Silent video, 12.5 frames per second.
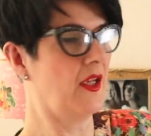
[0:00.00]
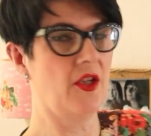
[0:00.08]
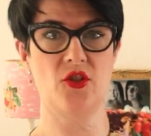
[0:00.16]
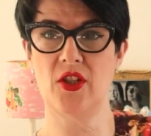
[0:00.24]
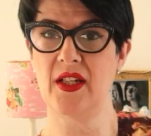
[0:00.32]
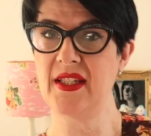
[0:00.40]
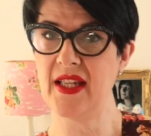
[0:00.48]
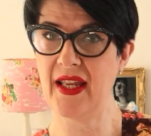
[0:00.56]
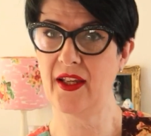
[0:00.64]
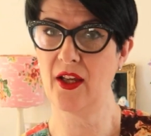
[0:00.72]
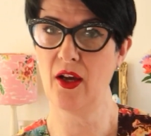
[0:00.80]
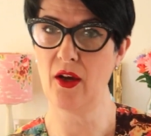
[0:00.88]
Should I
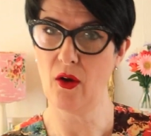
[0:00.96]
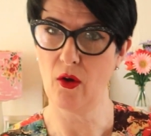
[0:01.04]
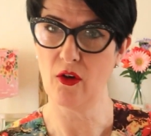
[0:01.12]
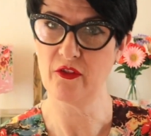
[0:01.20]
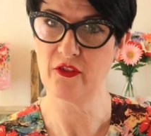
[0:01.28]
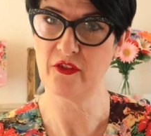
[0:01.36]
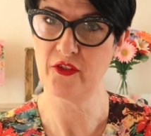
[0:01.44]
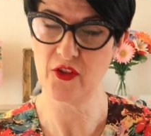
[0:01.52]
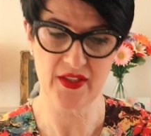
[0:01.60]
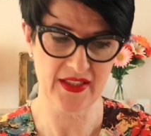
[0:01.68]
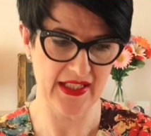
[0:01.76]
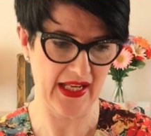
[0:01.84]
take her off?
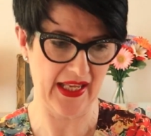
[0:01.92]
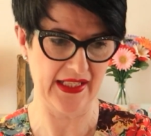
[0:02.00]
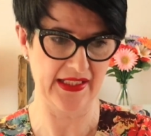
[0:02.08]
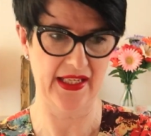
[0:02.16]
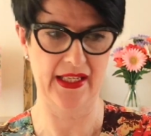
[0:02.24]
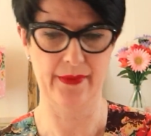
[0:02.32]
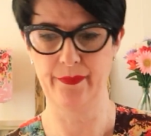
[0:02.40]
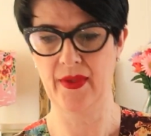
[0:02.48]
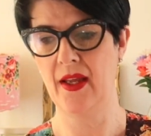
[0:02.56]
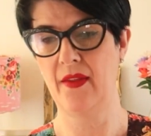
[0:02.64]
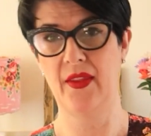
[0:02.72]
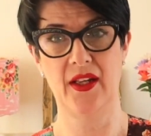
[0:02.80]
Foxy Lady.
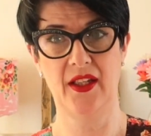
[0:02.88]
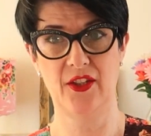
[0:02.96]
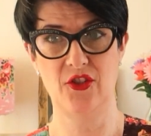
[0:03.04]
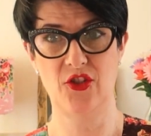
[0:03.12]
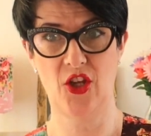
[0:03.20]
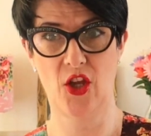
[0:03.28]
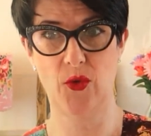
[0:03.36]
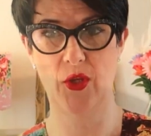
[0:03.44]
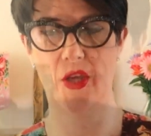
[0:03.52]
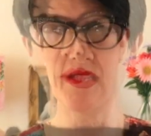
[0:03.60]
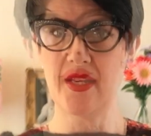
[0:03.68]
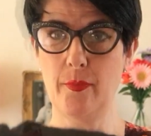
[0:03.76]
Then I can show you. I've
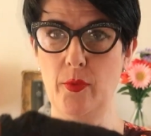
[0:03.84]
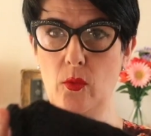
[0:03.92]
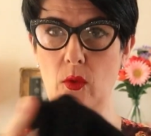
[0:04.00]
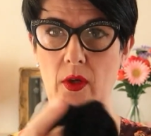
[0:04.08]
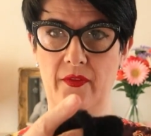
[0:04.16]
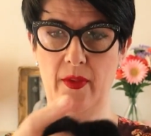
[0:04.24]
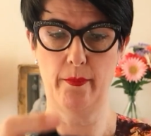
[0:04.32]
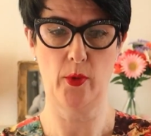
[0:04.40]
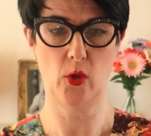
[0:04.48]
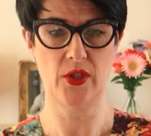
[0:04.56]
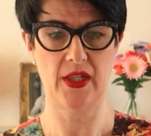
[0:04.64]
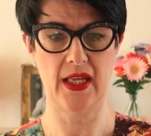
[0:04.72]
knitted up all of the
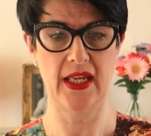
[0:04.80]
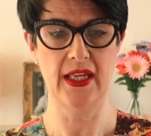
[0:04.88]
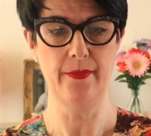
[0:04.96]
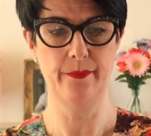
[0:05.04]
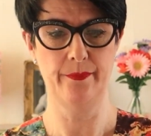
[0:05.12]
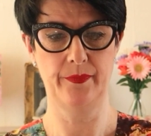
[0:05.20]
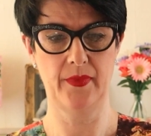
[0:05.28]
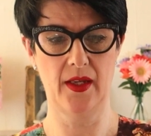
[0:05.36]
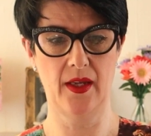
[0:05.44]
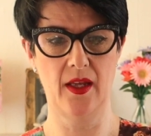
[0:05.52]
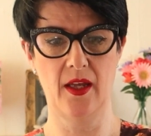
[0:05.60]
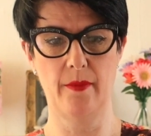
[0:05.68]
body
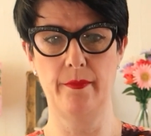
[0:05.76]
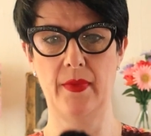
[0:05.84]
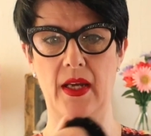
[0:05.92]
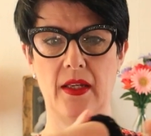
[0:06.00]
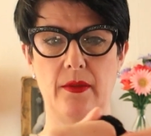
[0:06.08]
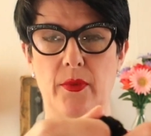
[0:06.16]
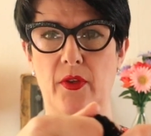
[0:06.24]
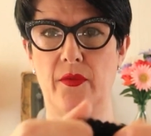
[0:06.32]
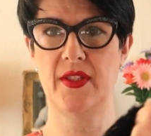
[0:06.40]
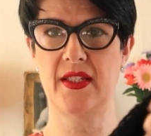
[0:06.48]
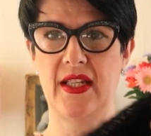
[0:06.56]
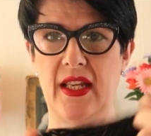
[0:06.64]
and we've got
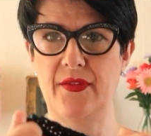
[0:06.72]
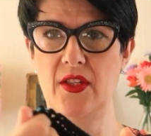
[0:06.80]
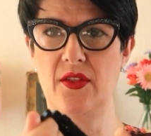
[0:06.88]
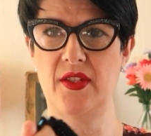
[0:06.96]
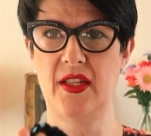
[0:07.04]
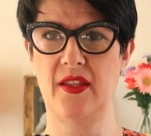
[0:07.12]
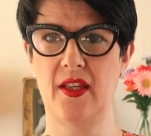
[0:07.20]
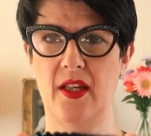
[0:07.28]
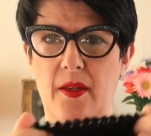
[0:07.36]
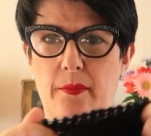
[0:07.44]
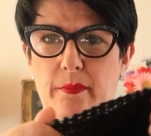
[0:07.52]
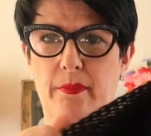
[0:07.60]
the sleeves. You see
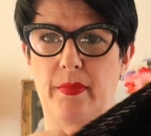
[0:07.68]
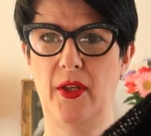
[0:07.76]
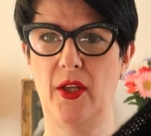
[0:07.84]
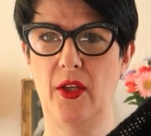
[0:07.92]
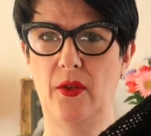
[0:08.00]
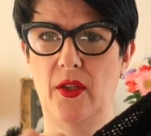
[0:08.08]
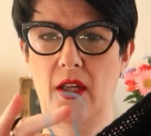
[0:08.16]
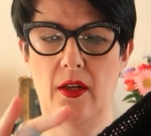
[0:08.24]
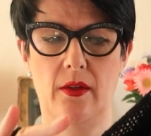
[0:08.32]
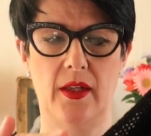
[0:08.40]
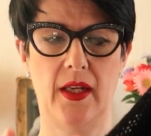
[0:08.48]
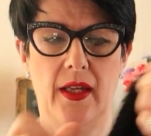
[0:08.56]
the blue
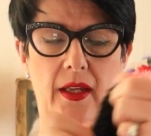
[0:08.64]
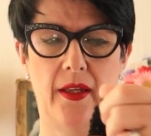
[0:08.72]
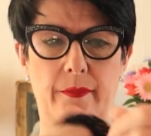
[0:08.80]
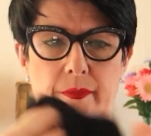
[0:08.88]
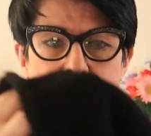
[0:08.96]
yarn here.